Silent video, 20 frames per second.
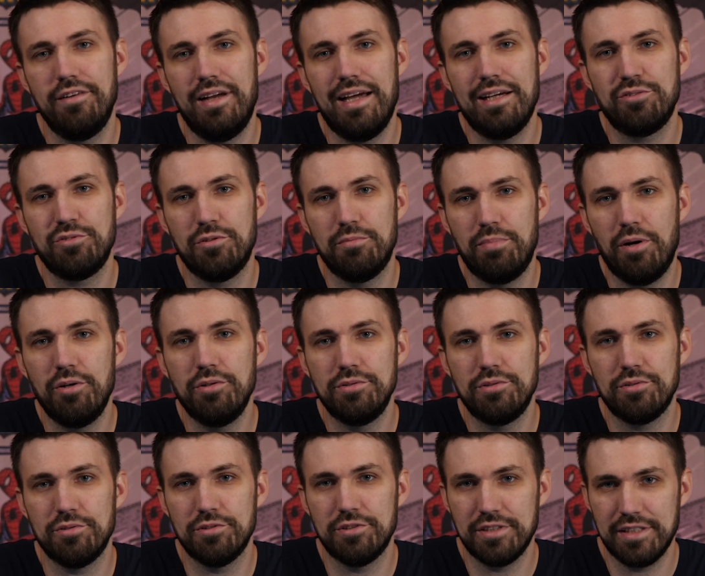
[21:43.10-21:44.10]
an actual
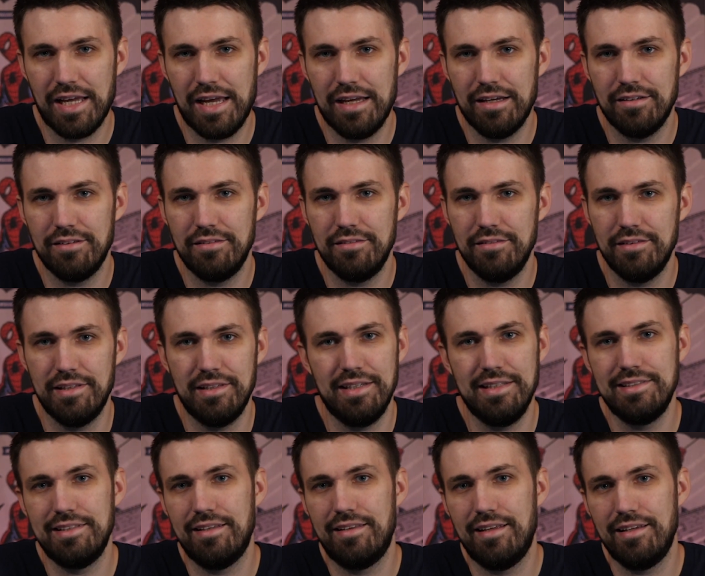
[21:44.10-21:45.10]
postal scale, the
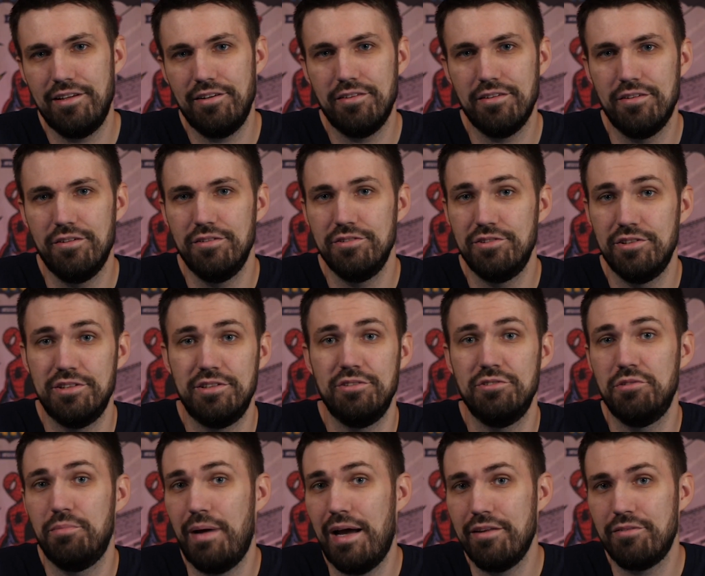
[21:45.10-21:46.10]
easy thing you can do is just
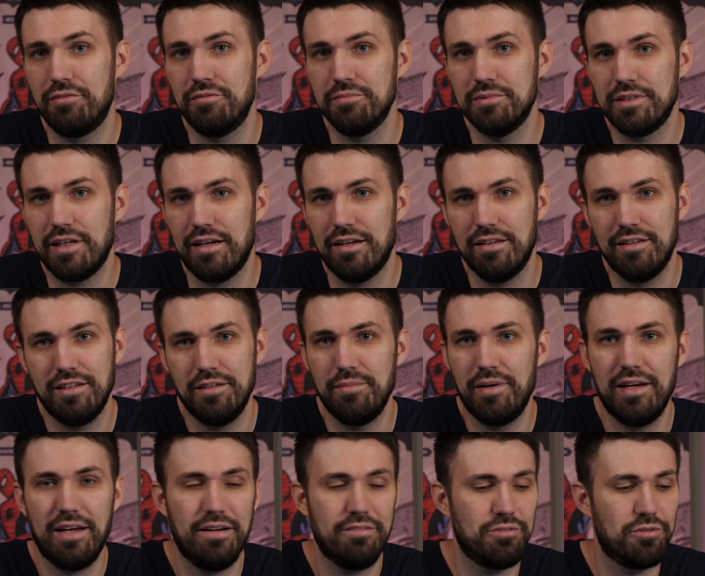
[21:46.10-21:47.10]
use a bathroom scale, and you
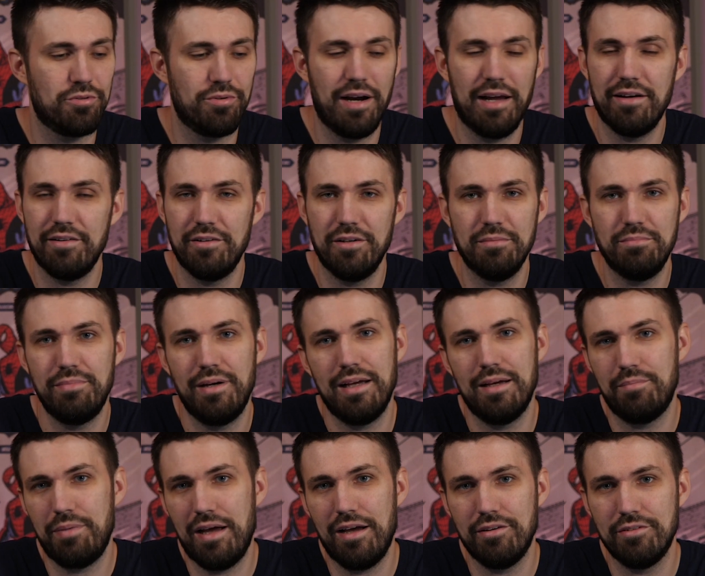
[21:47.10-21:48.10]
might have to round up by
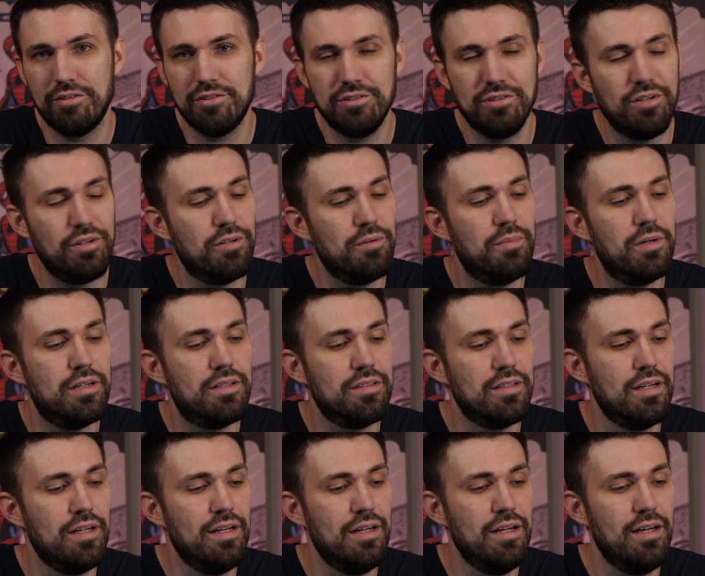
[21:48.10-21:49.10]
a pound or so, but
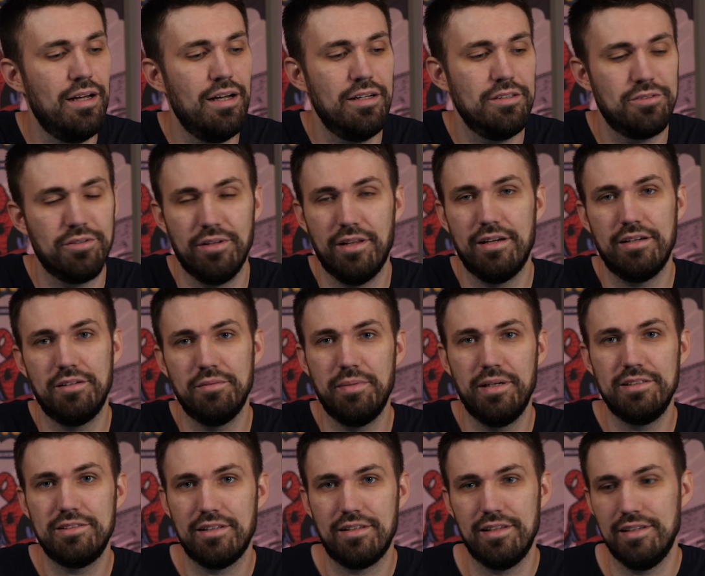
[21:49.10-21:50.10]
so like you
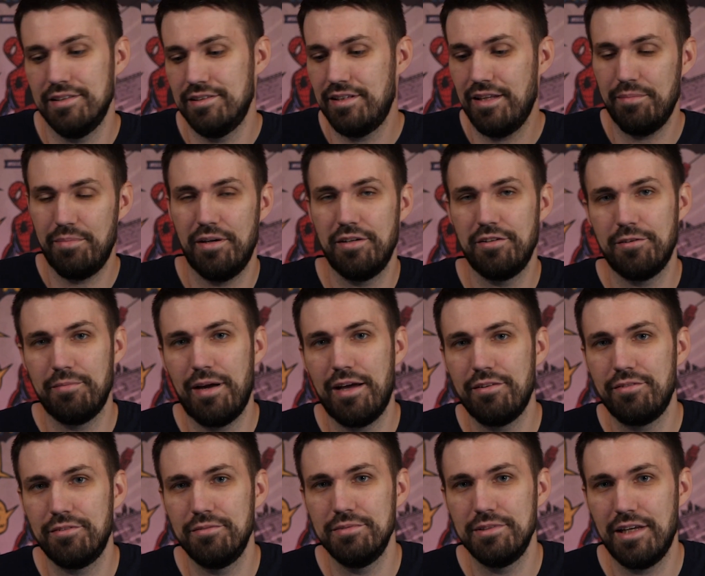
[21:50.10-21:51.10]
basically step on your
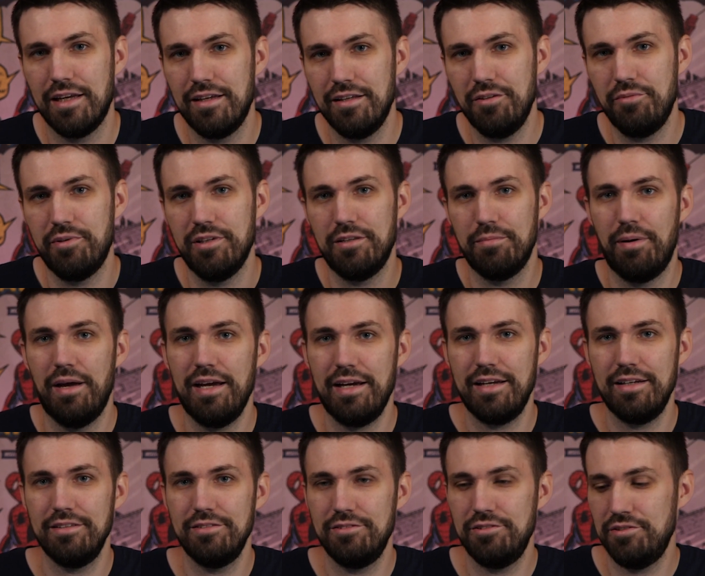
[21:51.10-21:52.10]
bathroom scale with the
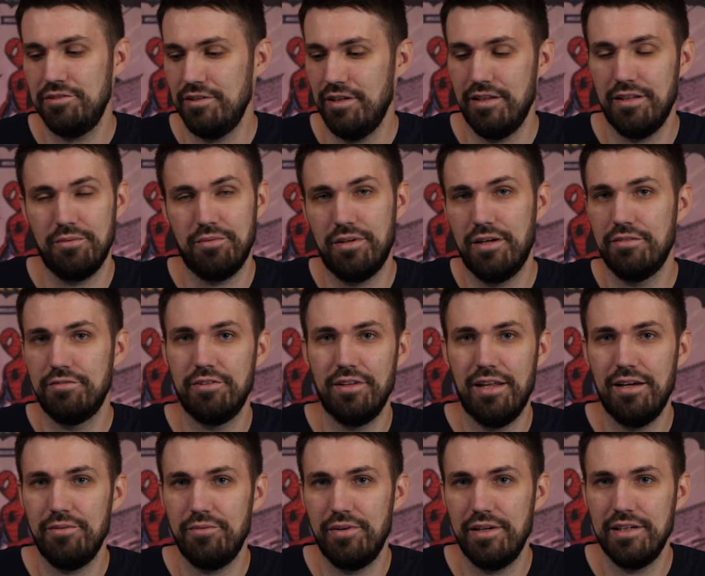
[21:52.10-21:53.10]
package, and then whatever
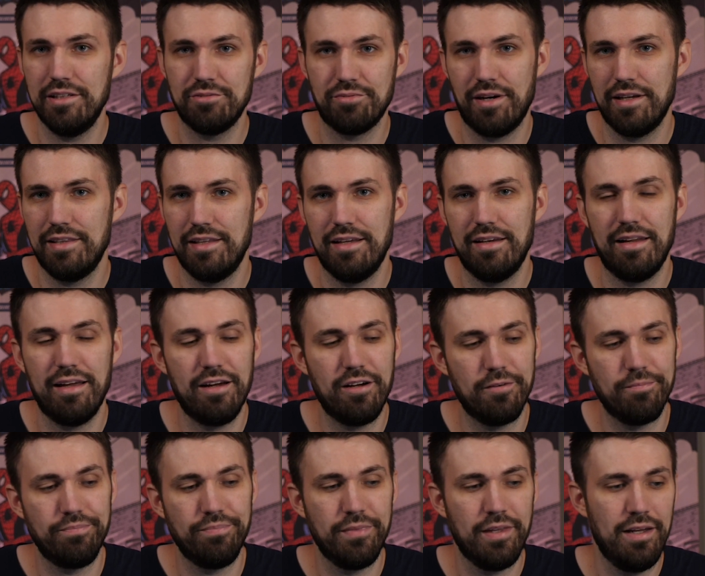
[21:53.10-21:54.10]
that weighs, write that
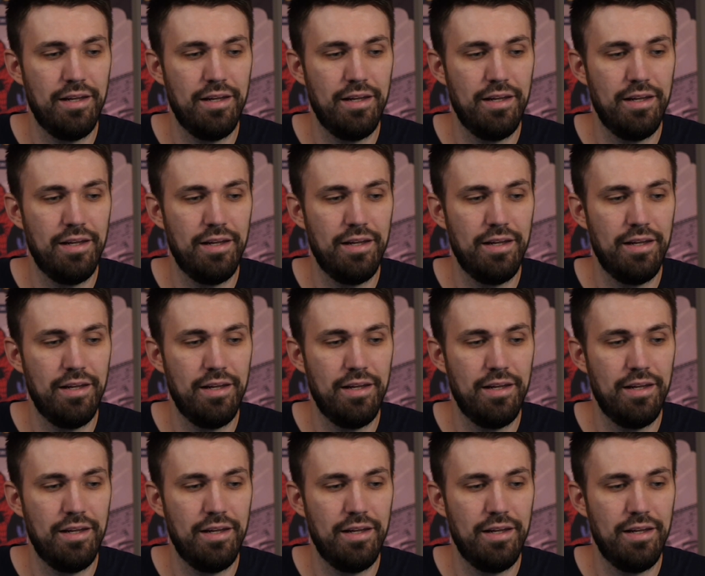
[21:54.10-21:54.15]
down,